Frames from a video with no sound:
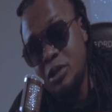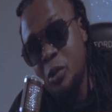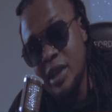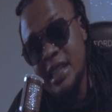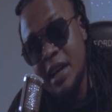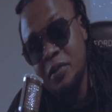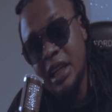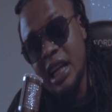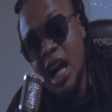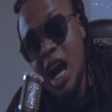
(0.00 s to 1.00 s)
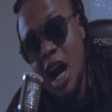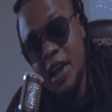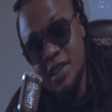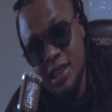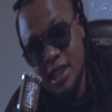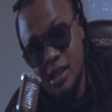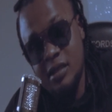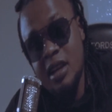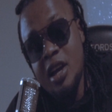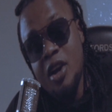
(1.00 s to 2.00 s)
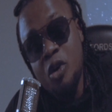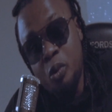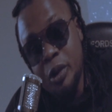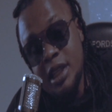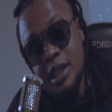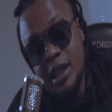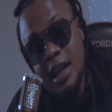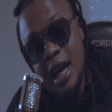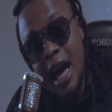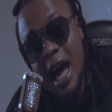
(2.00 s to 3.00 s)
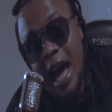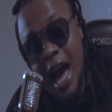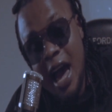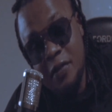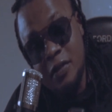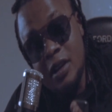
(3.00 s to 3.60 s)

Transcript: the West African continent. We have